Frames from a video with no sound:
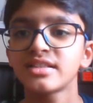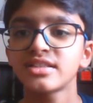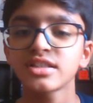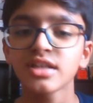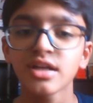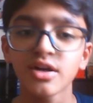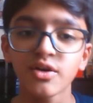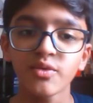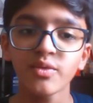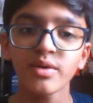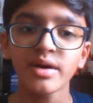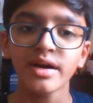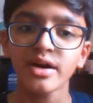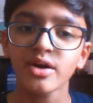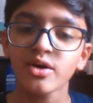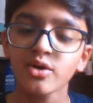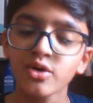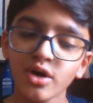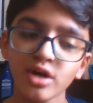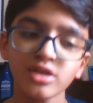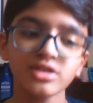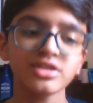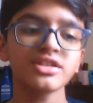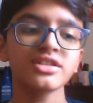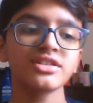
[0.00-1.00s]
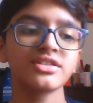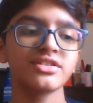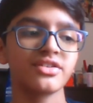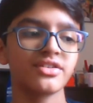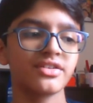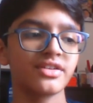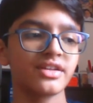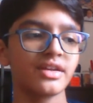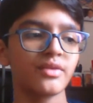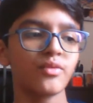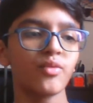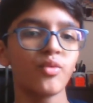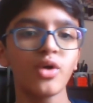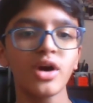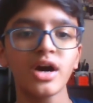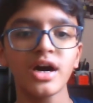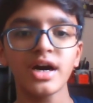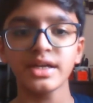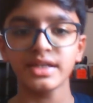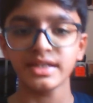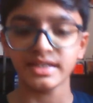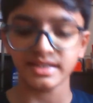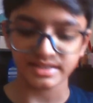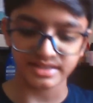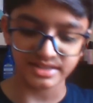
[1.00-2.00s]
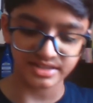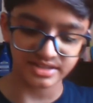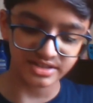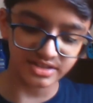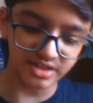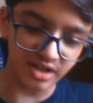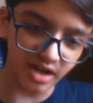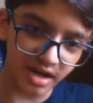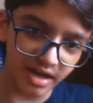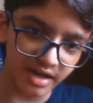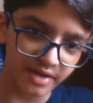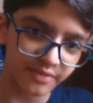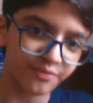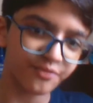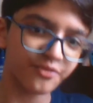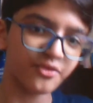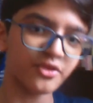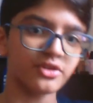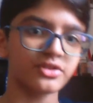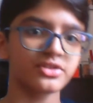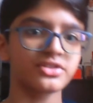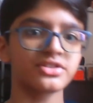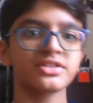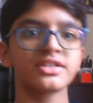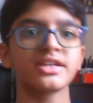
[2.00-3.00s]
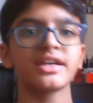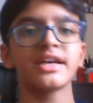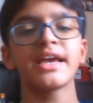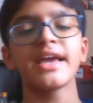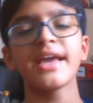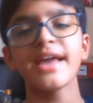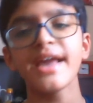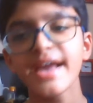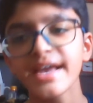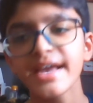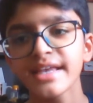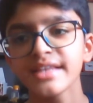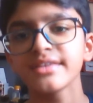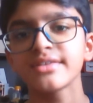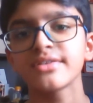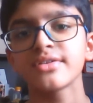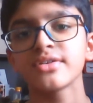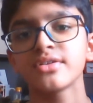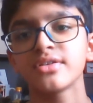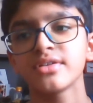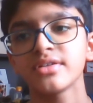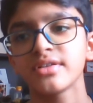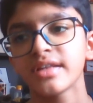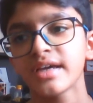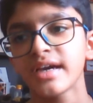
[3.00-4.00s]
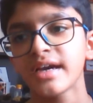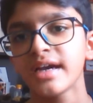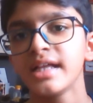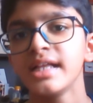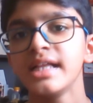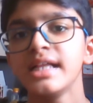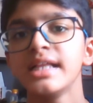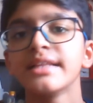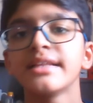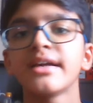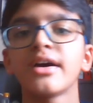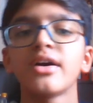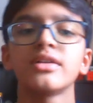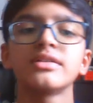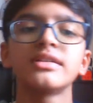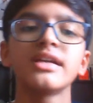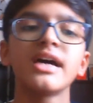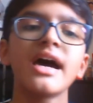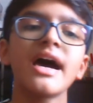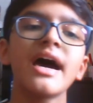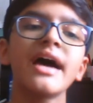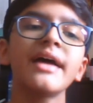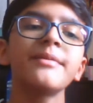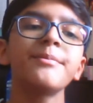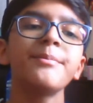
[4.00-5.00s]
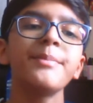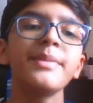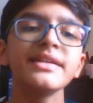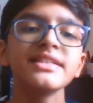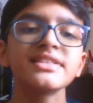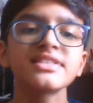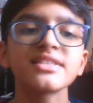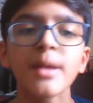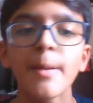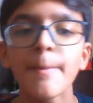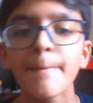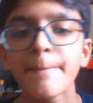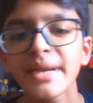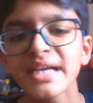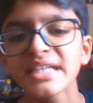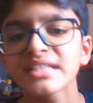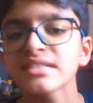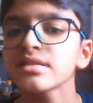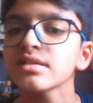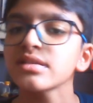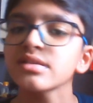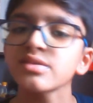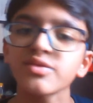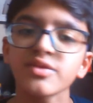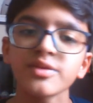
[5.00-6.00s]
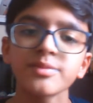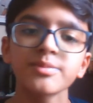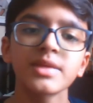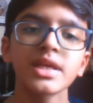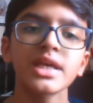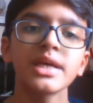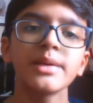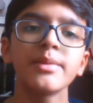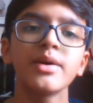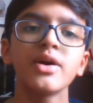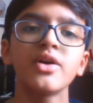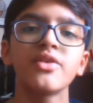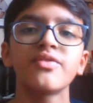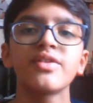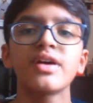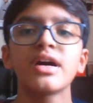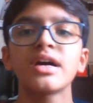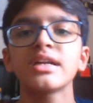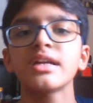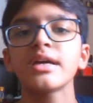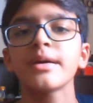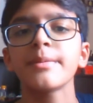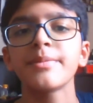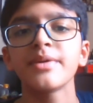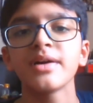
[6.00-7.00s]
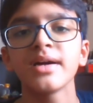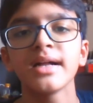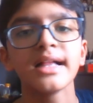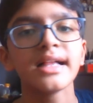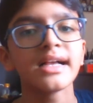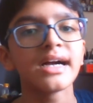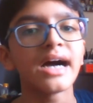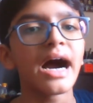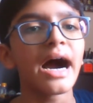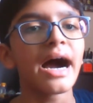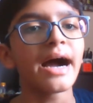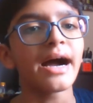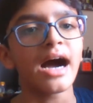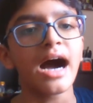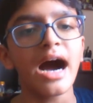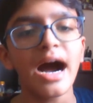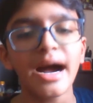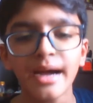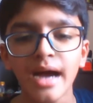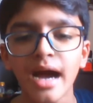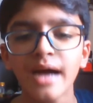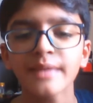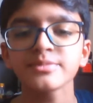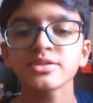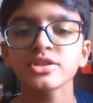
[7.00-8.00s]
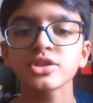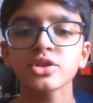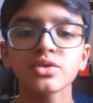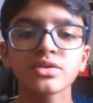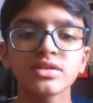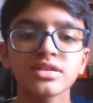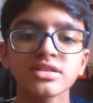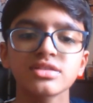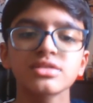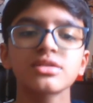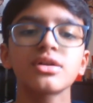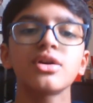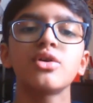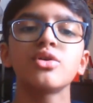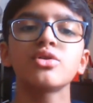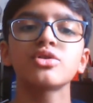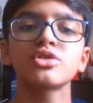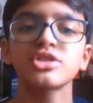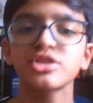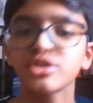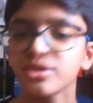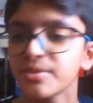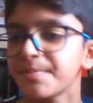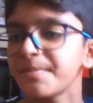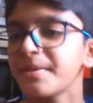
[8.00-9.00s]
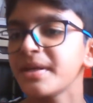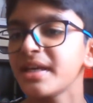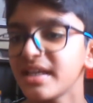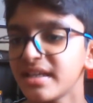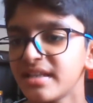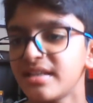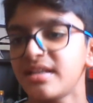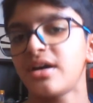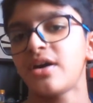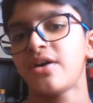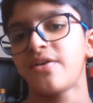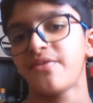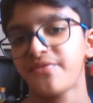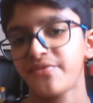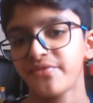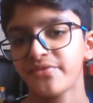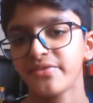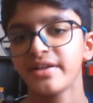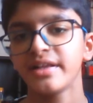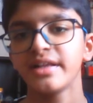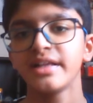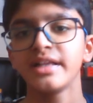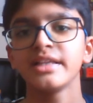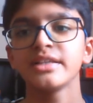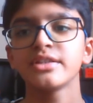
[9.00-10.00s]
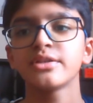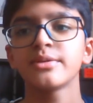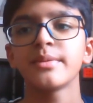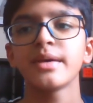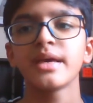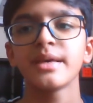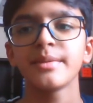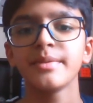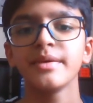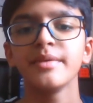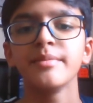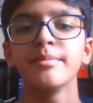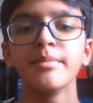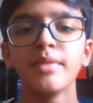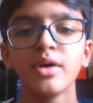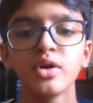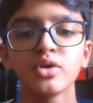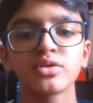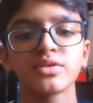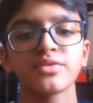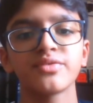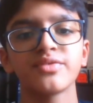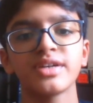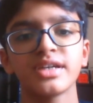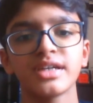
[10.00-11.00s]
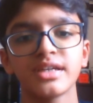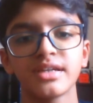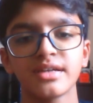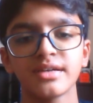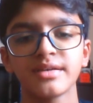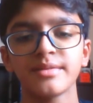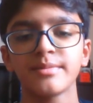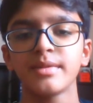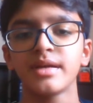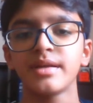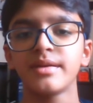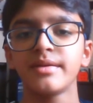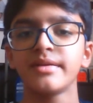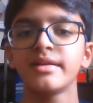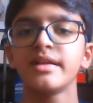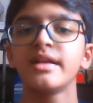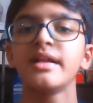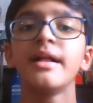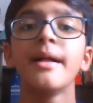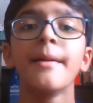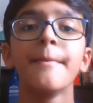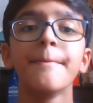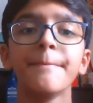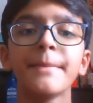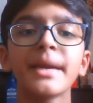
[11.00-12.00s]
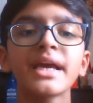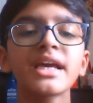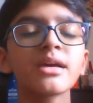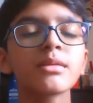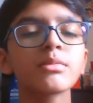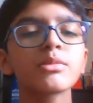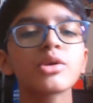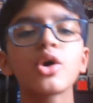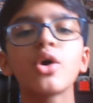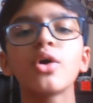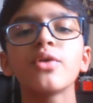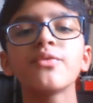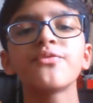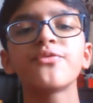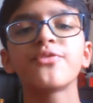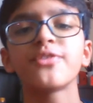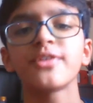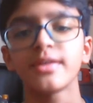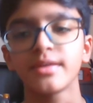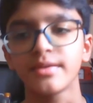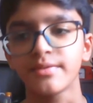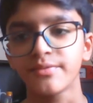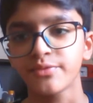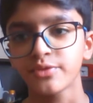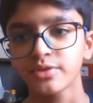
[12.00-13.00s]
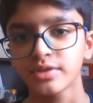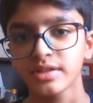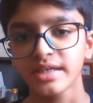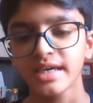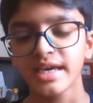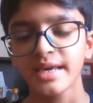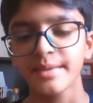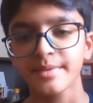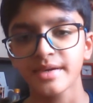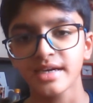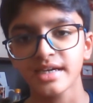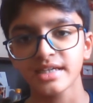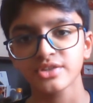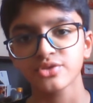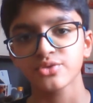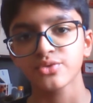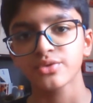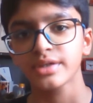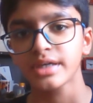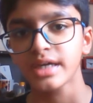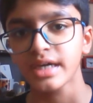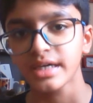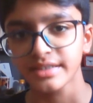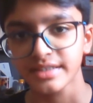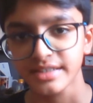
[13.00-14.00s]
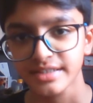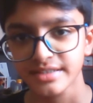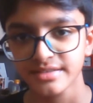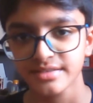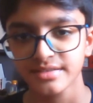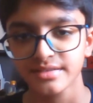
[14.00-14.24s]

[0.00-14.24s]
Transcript: Chilwell crosses it in, Werner side foots it into the net. Now, there had been some misses from Timo Werner, but I'm sure this goal should be enough to maybe motivate him and make him confident for the game against Real